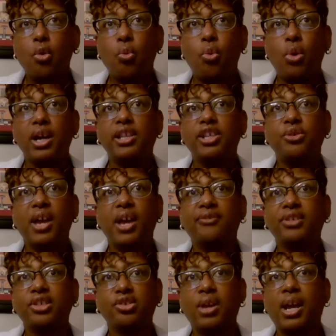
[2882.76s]
one, you
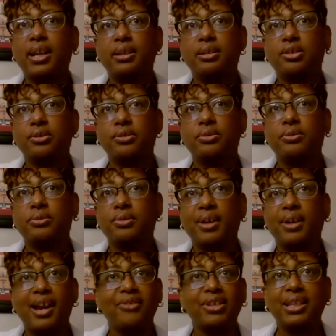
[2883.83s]
have to try to do
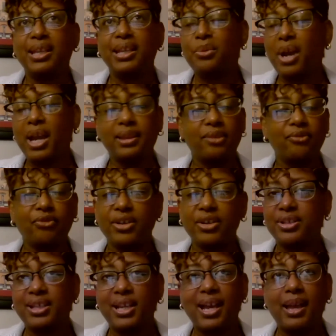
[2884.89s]
everything right the
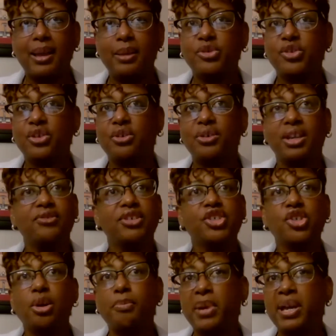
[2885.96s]
first time. So give
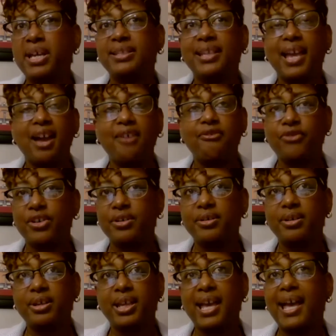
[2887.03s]
it your best
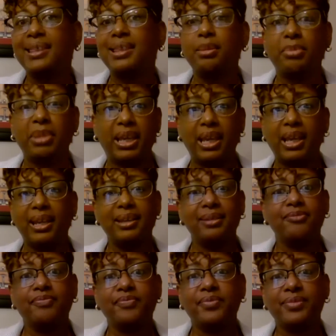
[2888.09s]
effort at the beginning.
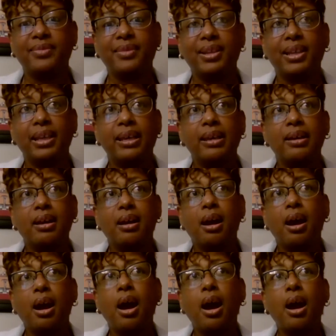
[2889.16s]

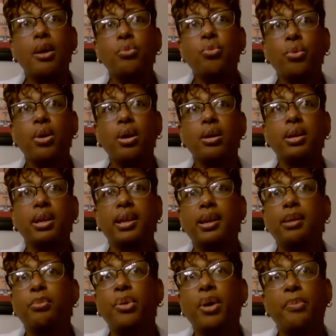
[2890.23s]
Hard work
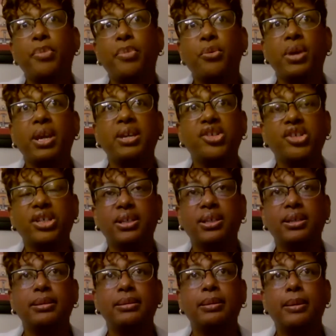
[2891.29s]
and
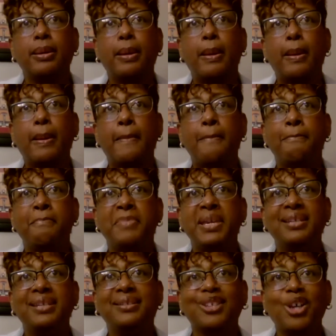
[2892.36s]
preparation
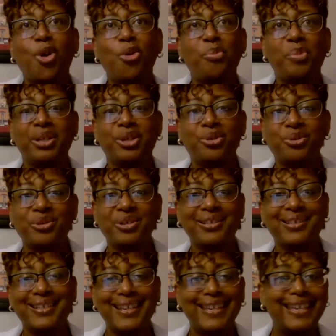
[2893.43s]
meets open
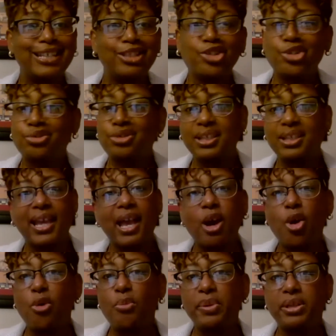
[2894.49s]
doors. It gets you to
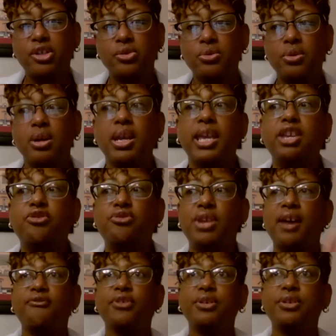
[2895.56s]
that open door, and you
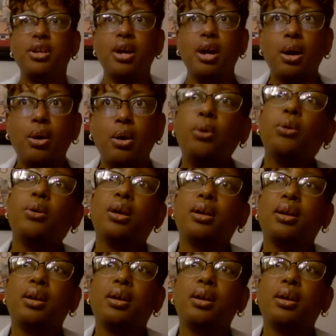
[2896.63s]
never know